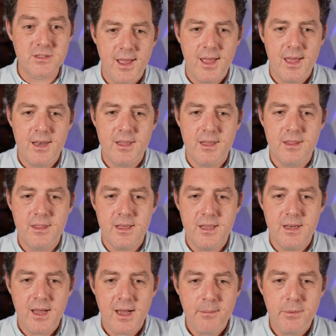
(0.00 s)
And the
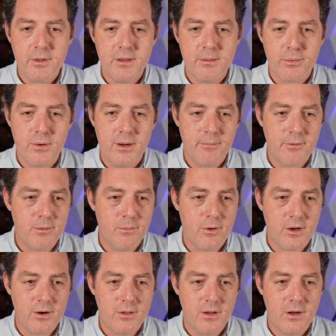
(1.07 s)
9 billion parameter
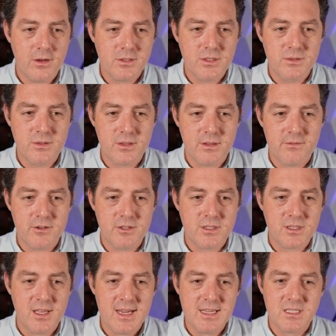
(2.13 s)
model also delivers
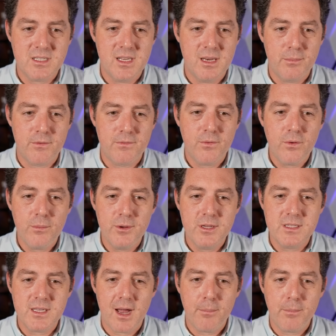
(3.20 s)
class leading
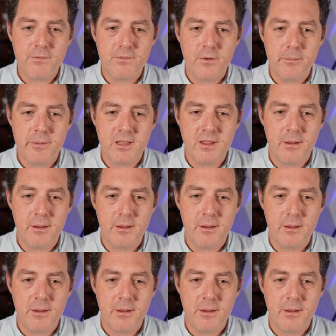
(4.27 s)
performance, outperforming